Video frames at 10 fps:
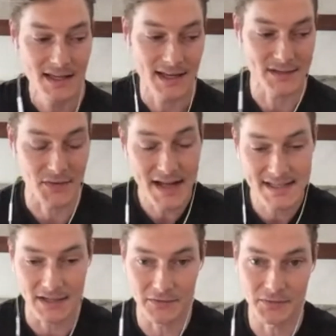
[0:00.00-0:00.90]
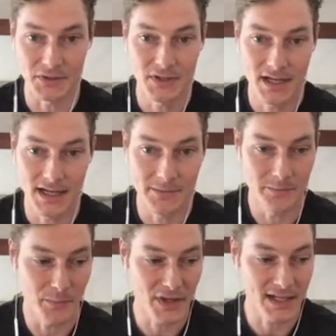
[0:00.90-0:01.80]
And so that's helpful.
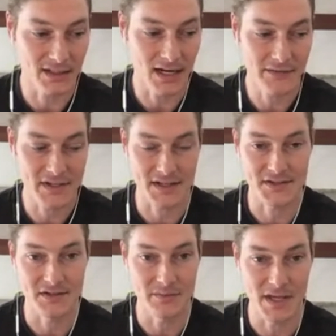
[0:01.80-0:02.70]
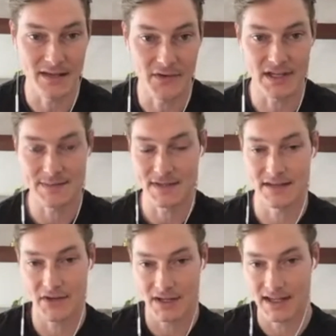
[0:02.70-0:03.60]
But then a lot of it's also being very
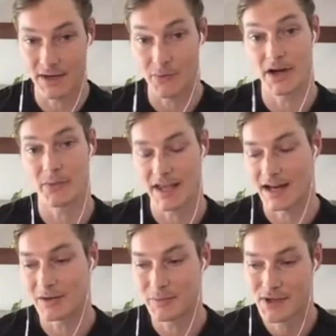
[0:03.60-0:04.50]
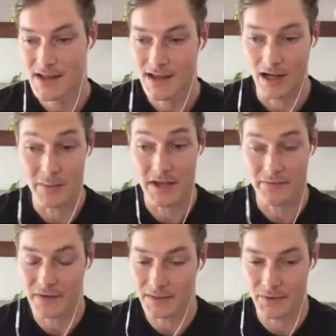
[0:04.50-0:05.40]
specific on like where we help. I'll be
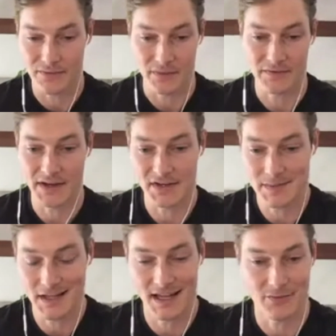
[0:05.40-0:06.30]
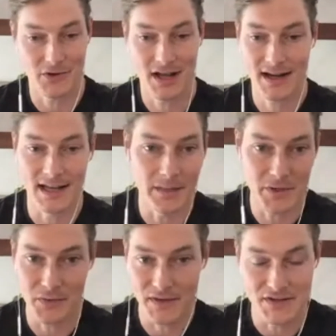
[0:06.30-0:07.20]
upfront with founders and be like, we're not going to help
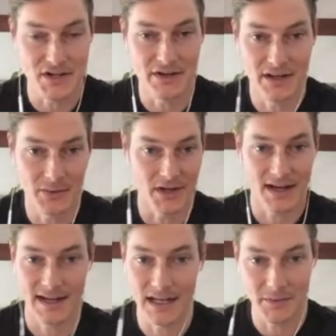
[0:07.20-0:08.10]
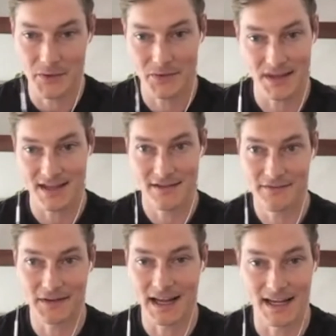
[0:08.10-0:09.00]
you with engineering. We're not going to help you with like
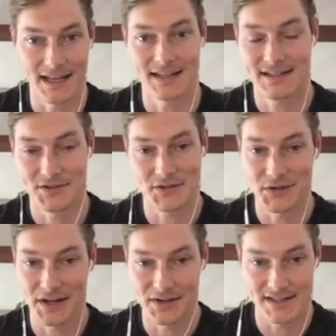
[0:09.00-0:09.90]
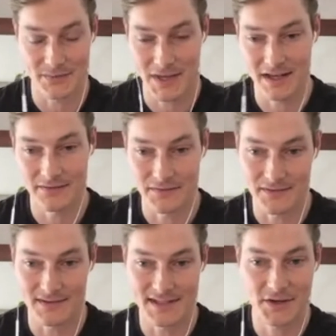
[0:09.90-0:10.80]
finance. There's certain areas that we have
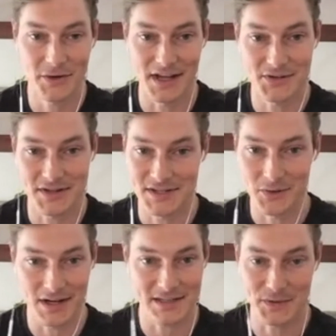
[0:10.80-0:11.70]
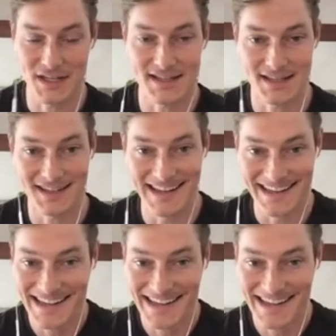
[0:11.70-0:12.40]
zero interest or expertise in.